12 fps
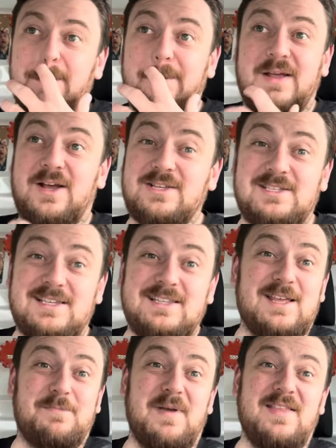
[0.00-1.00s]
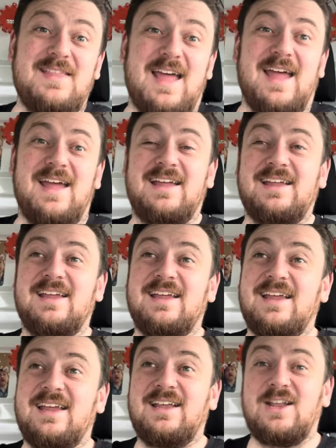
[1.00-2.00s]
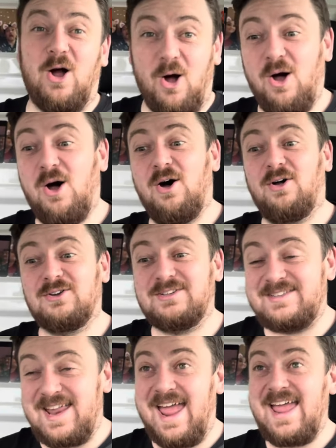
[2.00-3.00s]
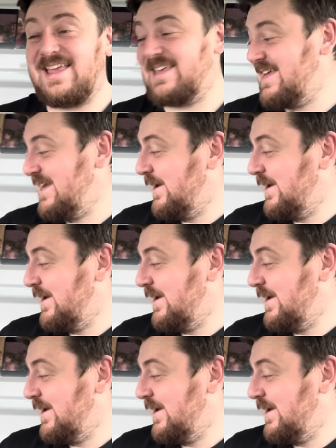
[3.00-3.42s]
because they've been there all day.